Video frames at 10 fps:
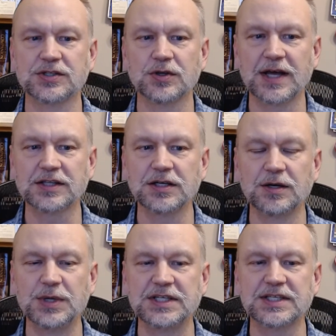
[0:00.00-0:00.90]
So that's going to
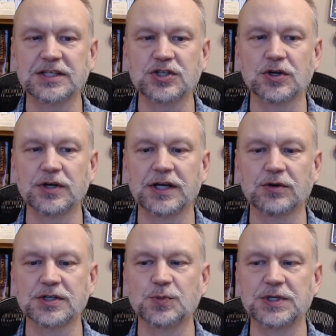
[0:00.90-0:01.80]
be 6:30
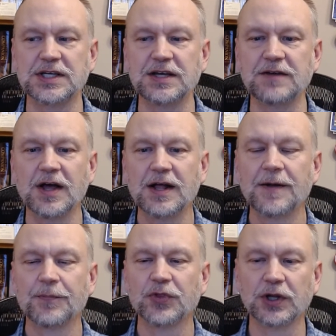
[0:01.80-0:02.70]
Christmas Eve.
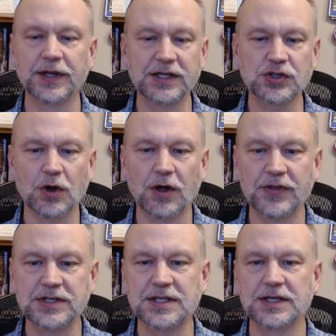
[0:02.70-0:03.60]
The links to all
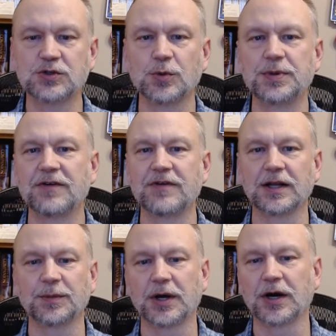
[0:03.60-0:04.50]
these things will be
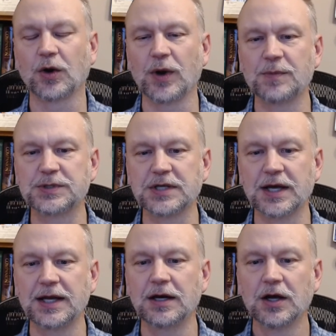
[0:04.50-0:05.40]
available on our
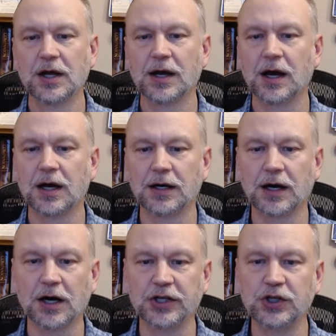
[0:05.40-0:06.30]
website,
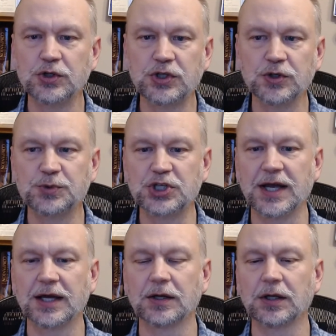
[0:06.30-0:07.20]
our YouTube
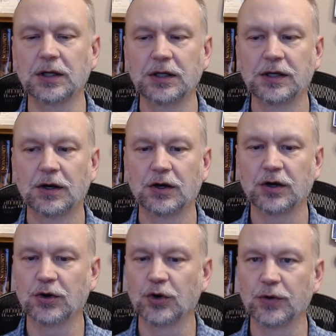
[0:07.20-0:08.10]
channel,
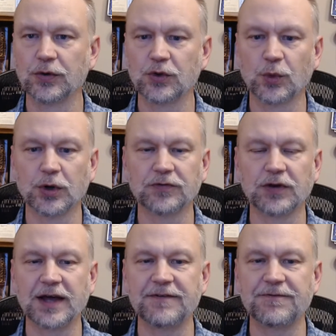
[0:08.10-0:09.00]
or the Word of
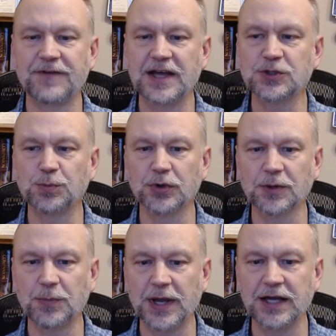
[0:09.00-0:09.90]
Life
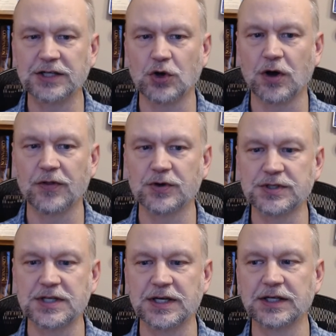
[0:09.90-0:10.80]
Facebook page, all those
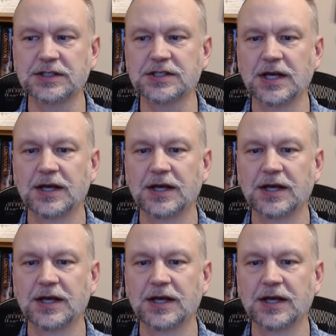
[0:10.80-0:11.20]
things.